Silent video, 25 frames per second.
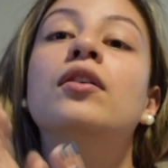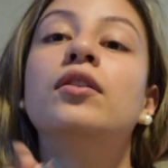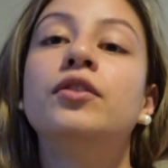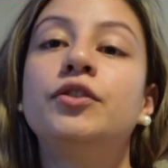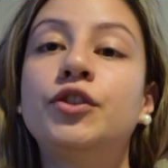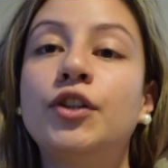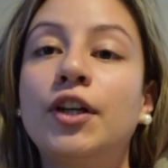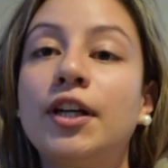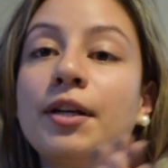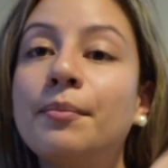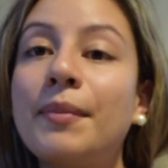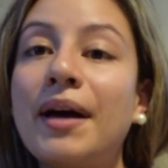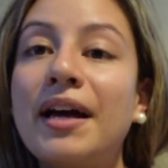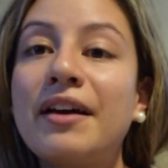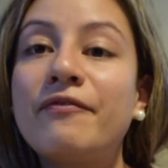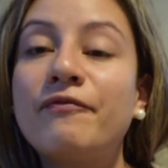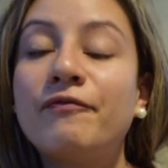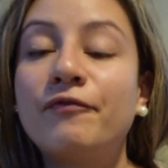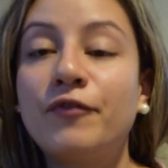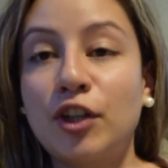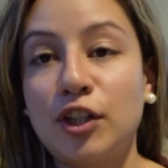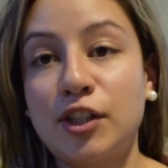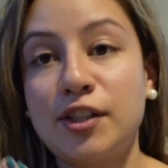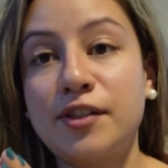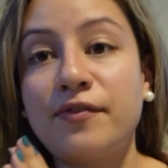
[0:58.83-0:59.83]
During my
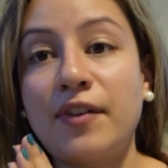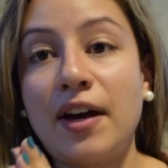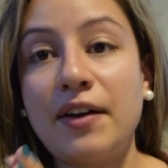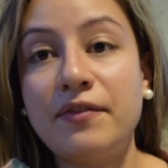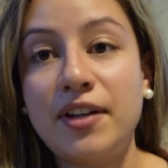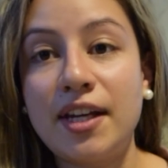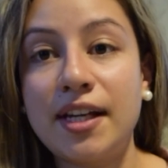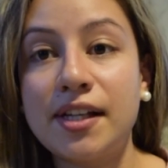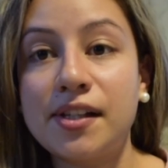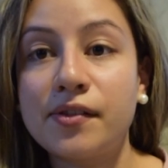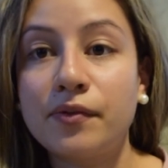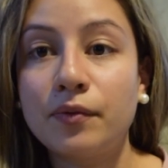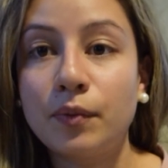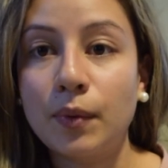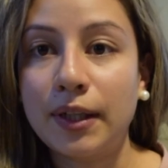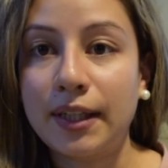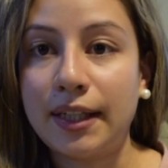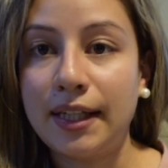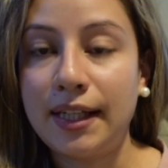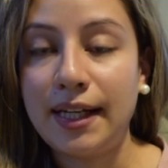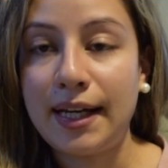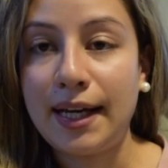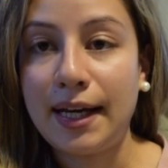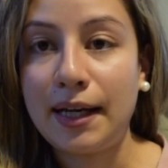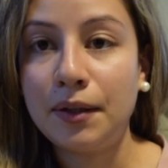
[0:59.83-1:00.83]
first 5 days of
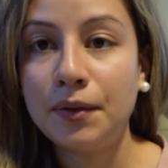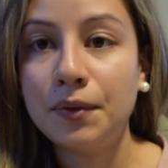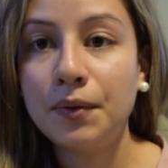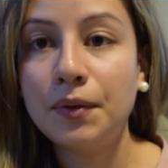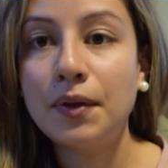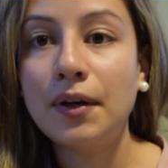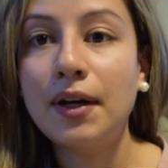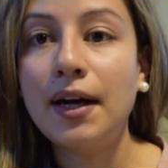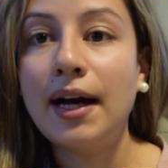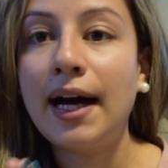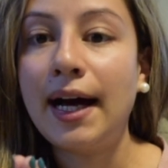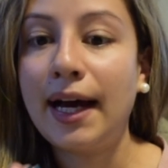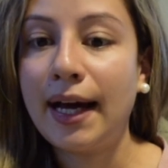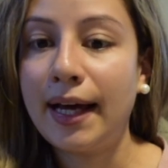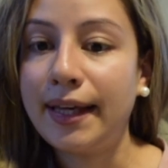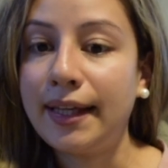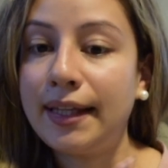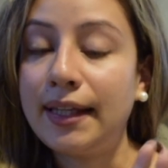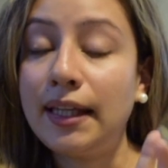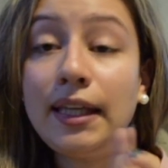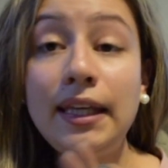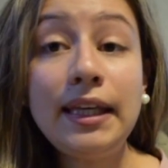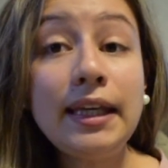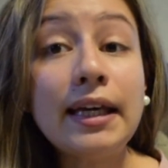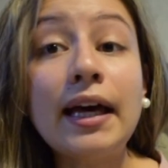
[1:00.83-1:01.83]
working out, I
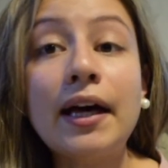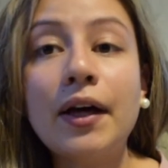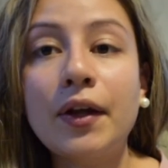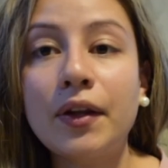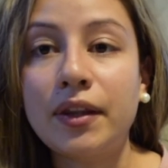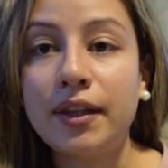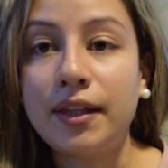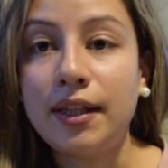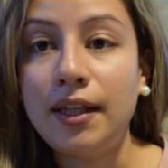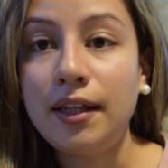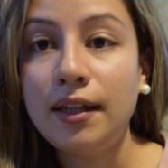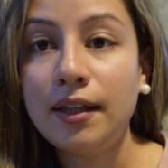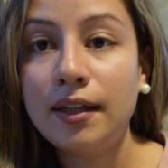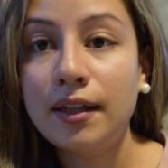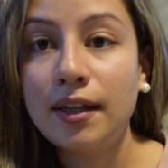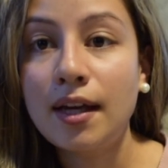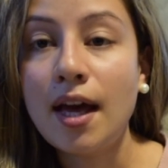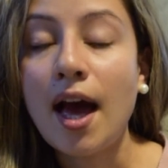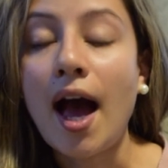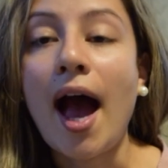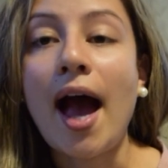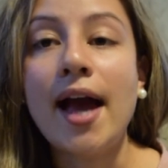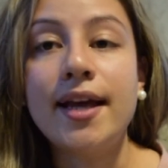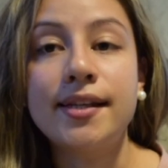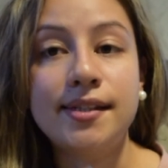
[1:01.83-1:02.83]
eat healthy,
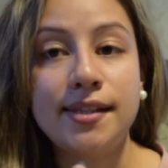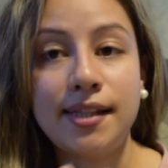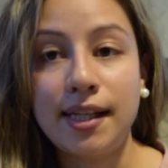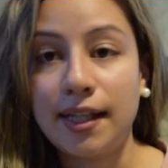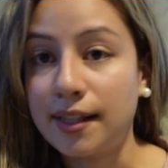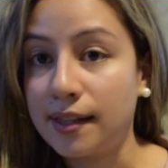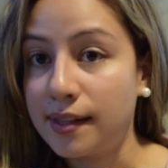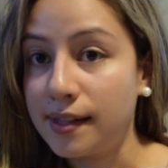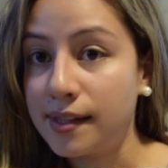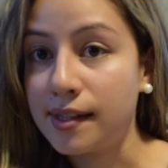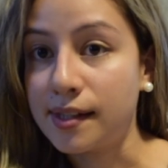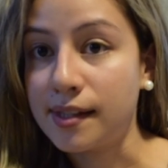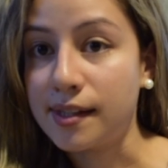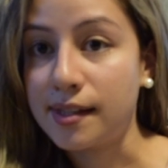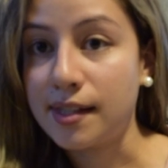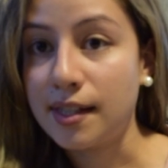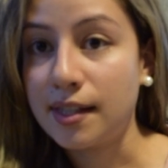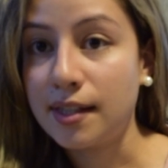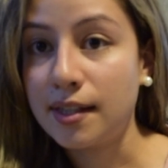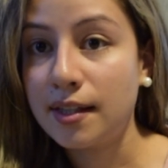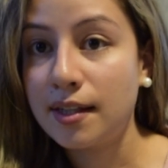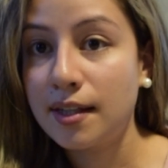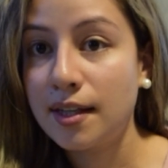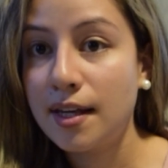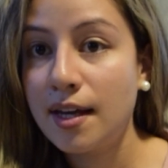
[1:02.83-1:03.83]
I stay consistent,